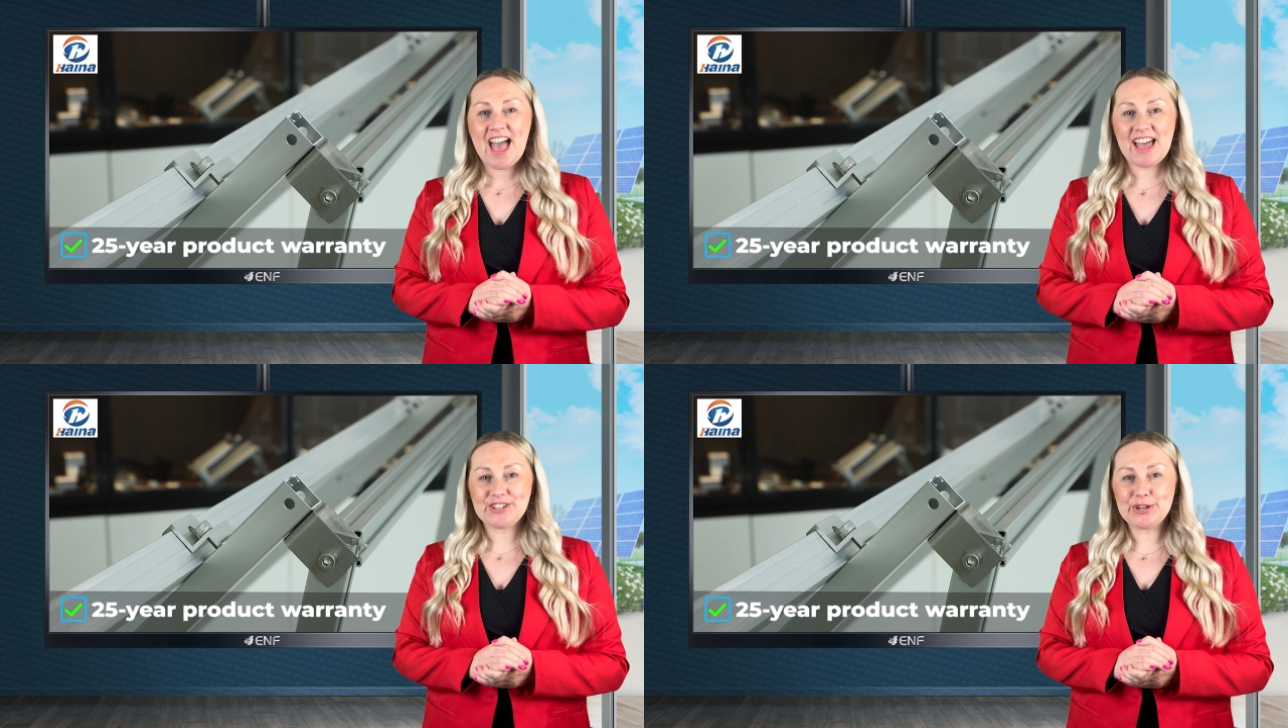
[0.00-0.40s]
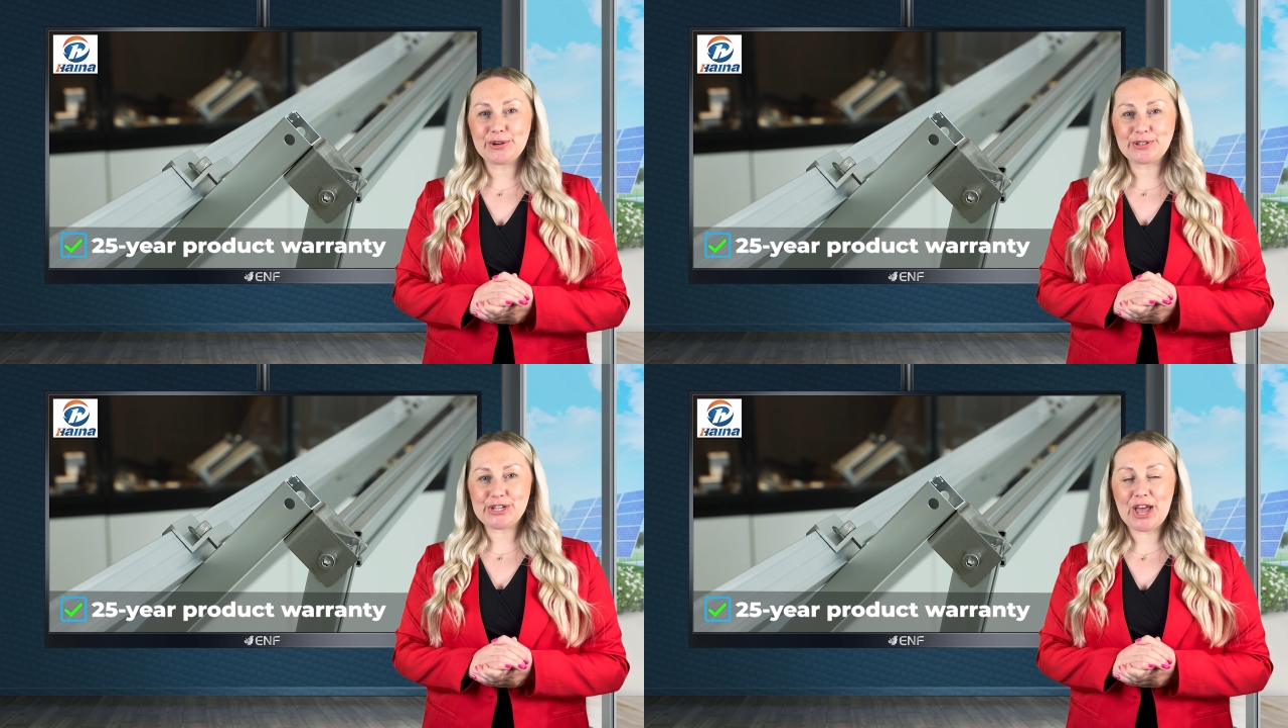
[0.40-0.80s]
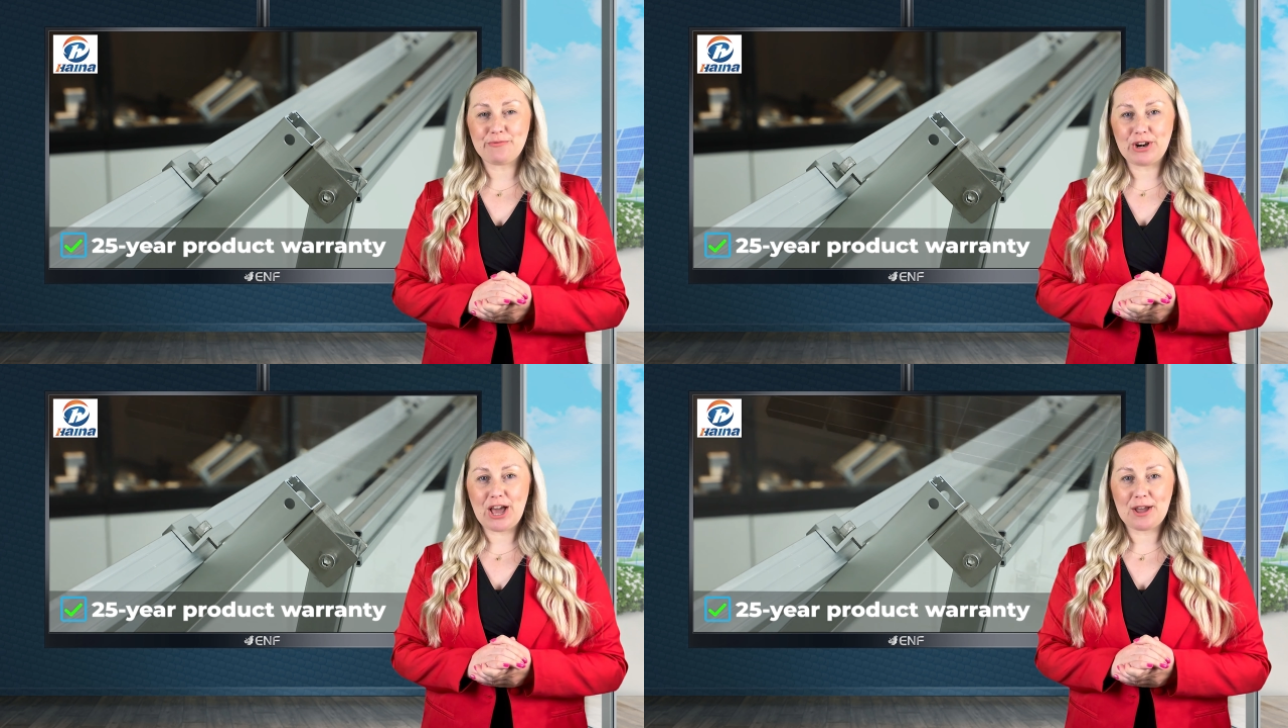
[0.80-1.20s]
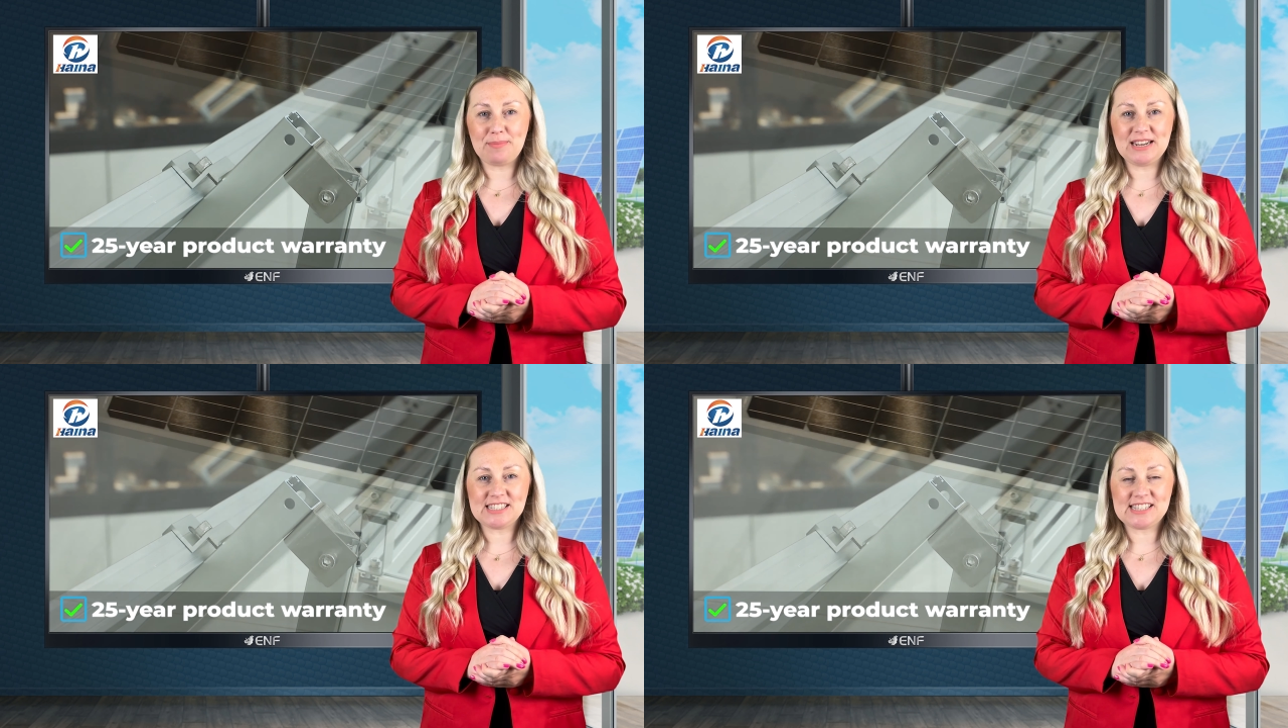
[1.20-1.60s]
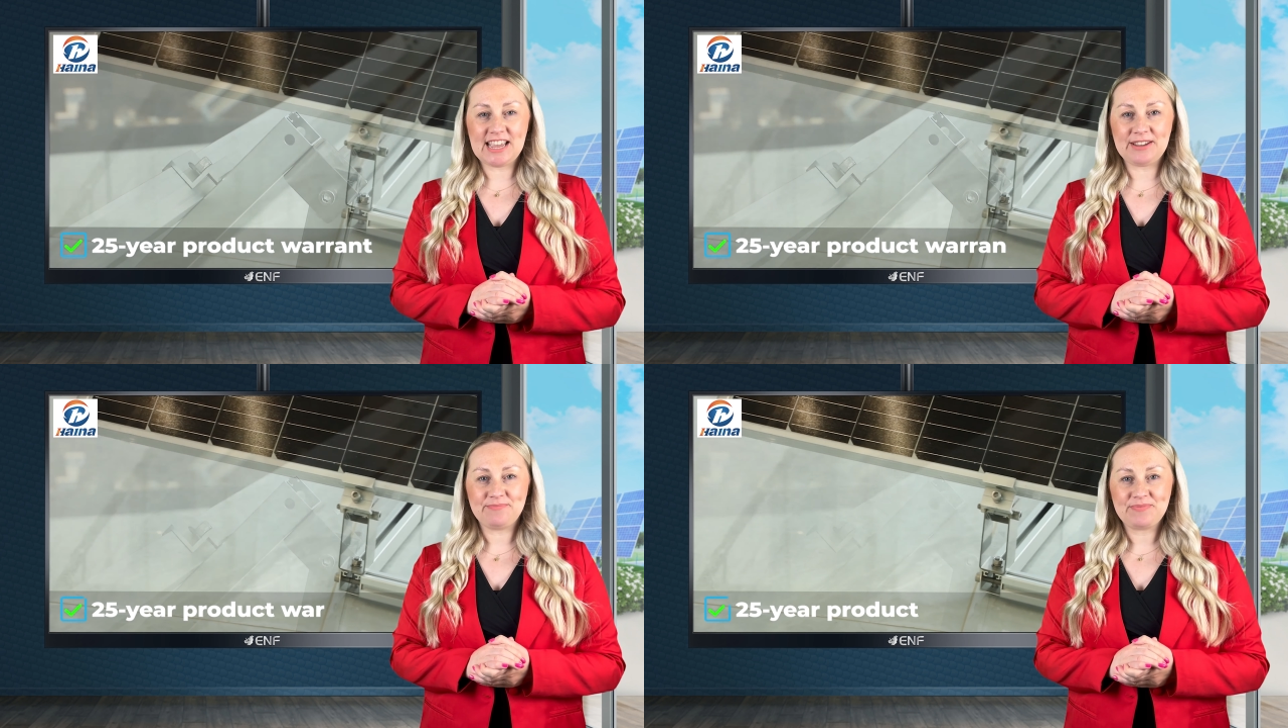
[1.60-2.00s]
and long-term
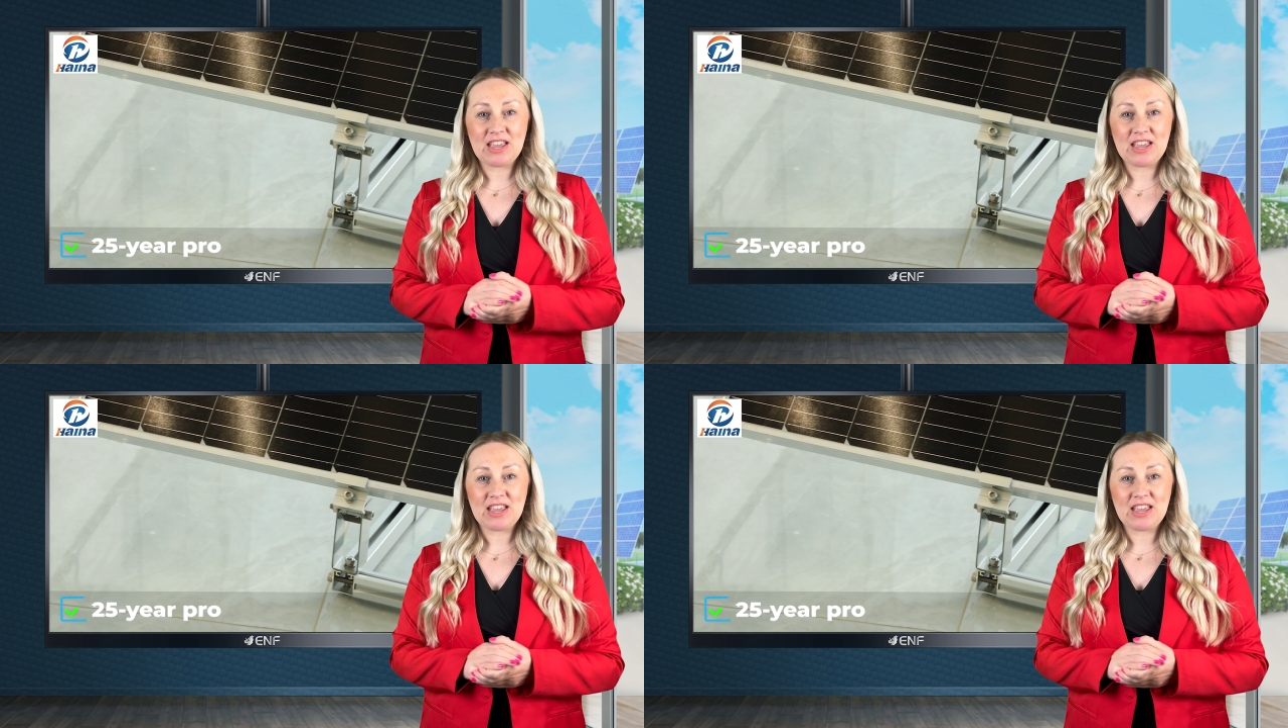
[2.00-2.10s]
reliability.